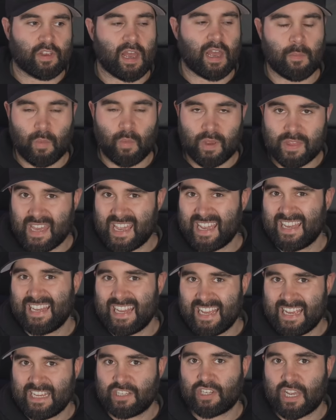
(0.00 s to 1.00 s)
And within
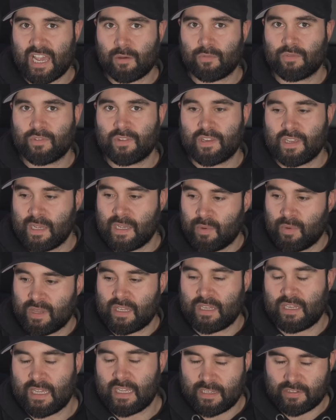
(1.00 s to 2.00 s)
each county and
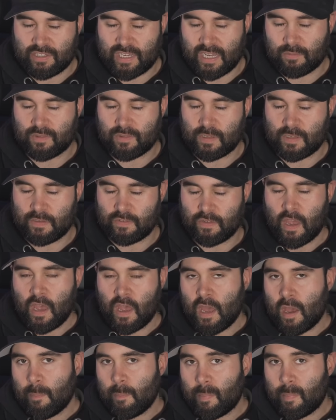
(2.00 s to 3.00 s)
within each county's
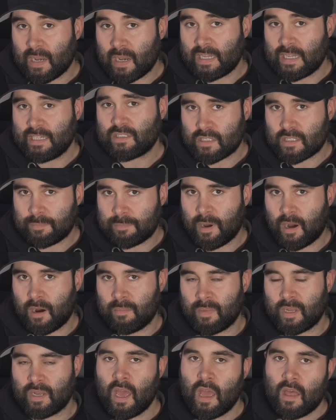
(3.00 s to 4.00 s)
police
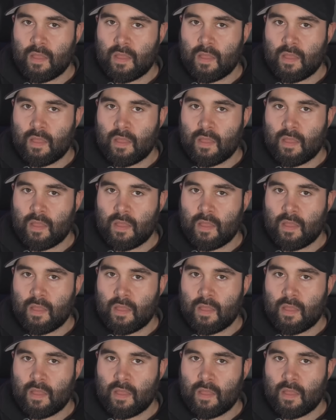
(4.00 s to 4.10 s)
department,